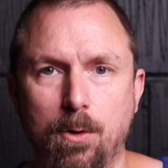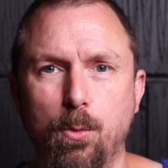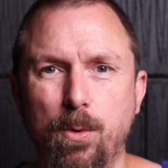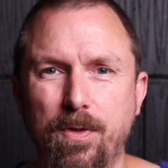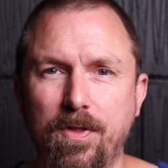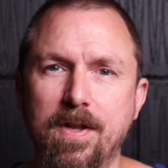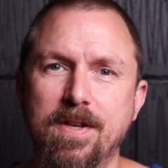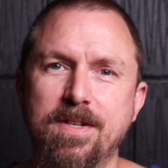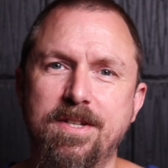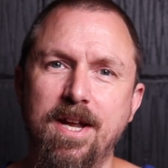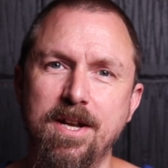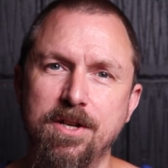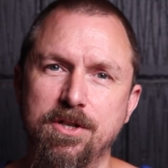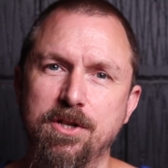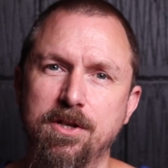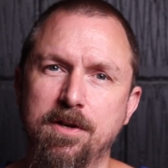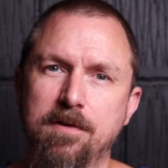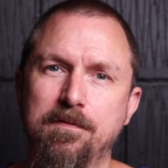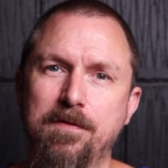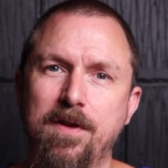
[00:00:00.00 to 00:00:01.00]
with the
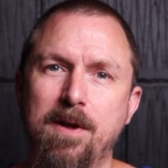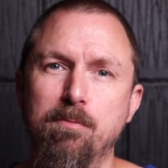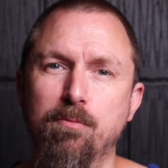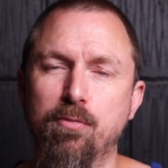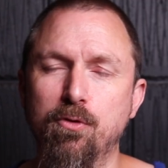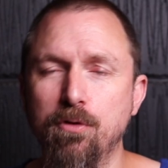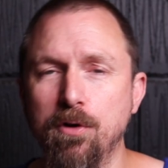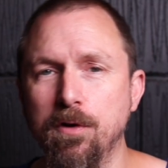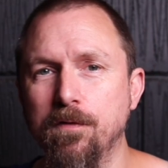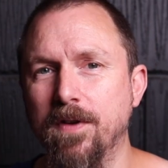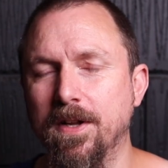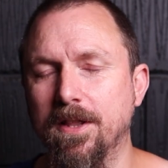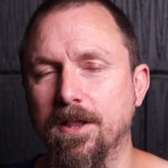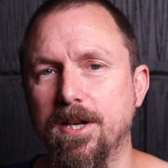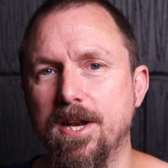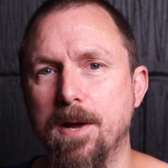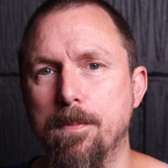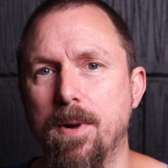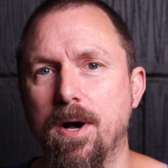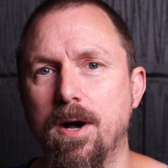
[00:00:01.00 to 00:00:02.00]
intention of improving the
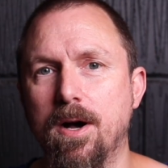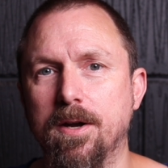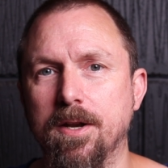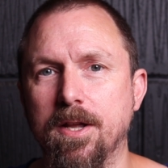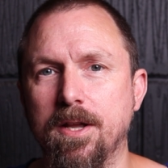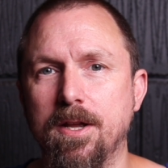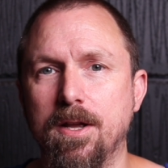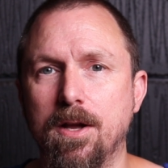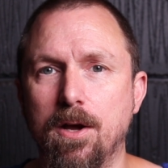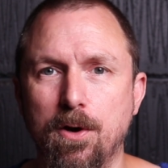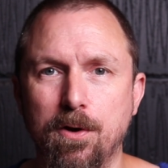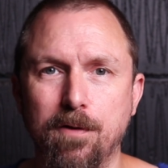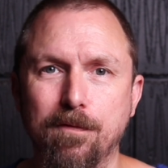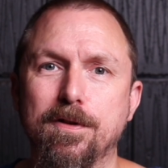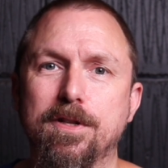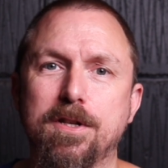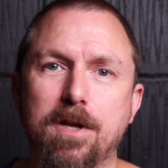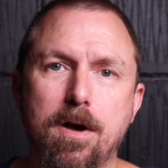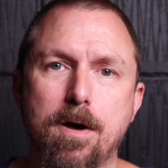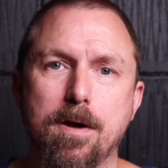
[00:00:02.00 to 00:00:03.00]
nabari over
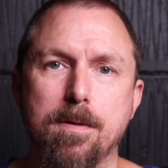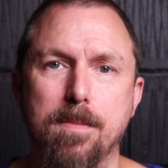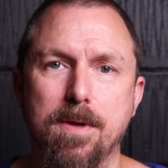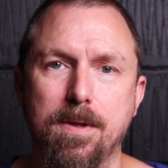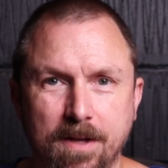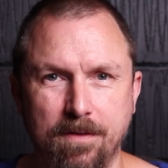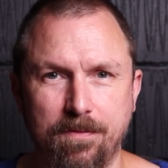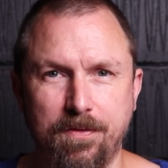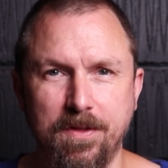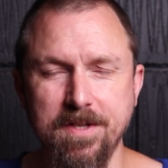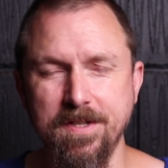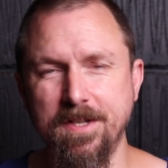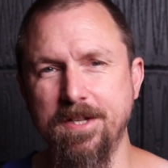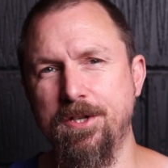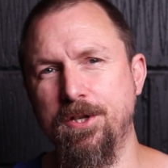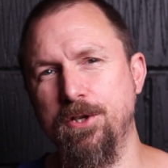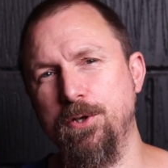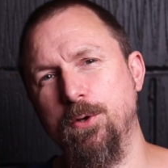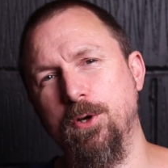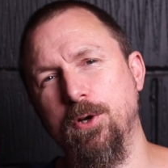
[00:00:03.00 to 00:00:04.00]
time. This
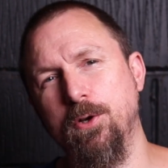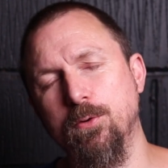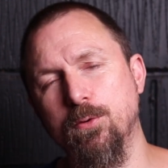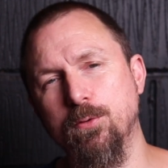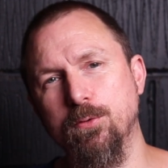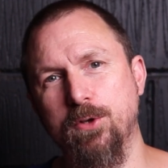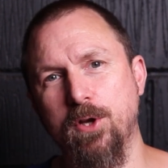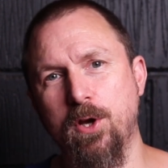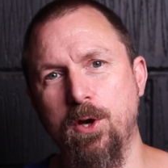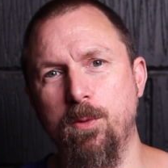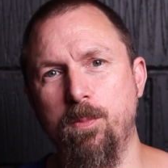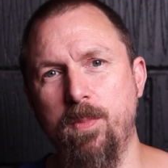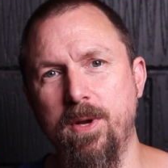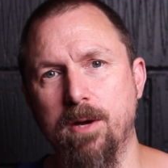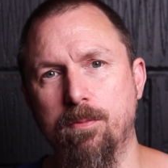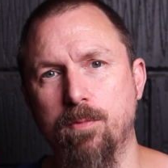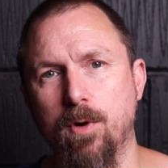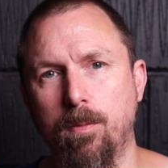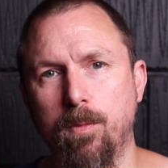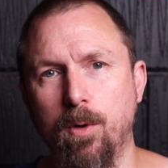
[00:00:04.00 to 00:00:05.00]
issue can also be
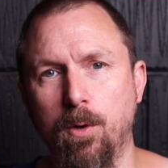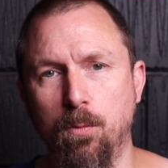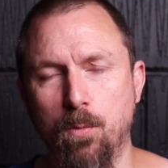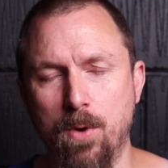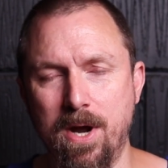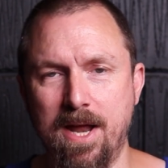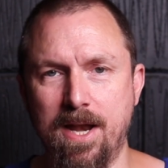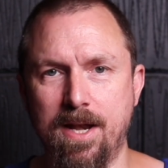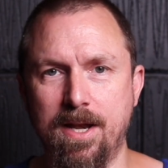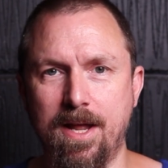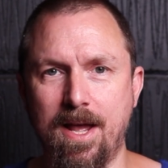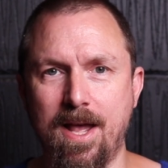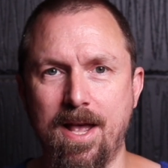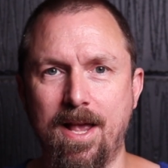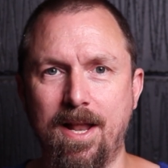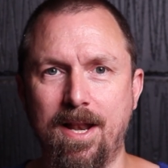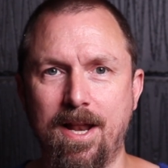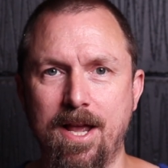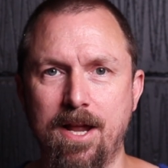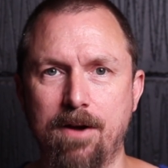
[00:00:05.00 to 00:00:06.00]
a problem when
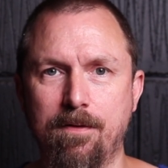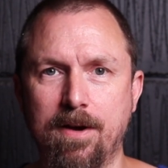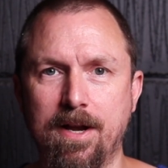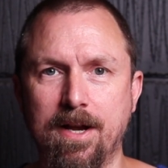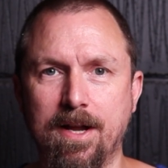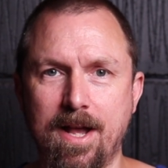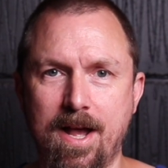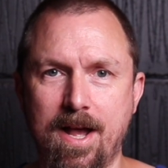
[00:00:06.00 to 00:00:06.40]
air layering